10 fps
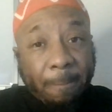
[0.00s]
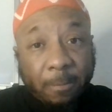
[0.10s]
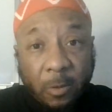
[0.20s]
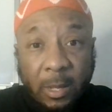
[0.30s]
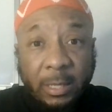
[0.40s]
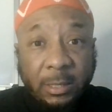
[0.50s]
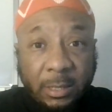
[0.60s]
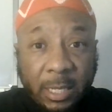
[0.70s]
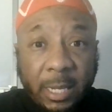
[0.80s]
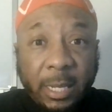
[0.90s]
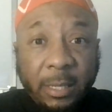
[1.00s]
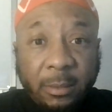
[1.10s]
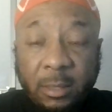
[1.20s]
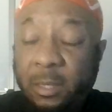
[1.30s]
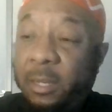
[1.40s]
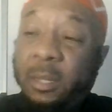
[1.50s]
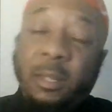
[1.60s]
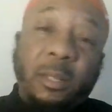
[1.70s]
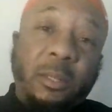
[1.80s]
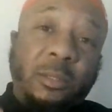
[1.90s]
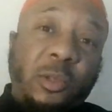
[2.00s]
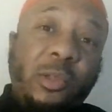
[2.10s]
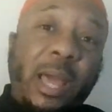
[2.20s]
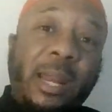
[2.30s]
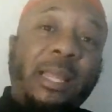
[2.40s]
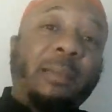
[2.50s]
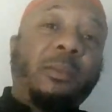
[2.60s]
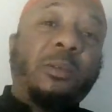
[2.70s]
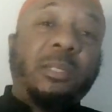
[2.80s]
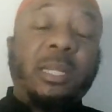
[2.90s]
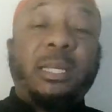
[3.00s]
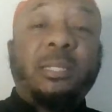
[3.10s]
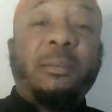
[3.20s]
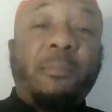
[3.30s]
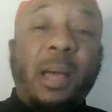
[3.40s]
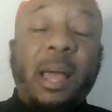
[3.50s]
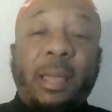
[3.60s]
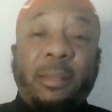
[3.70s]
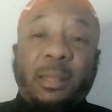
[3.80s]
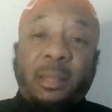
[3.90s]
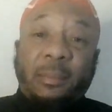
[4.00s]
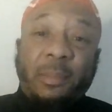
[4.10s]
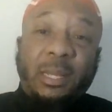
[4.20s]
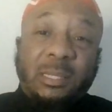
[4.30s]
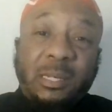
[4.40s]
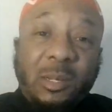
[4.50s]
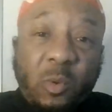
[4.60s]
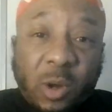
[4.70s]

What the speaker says: You understand? So you got to keep these things in mind, because look what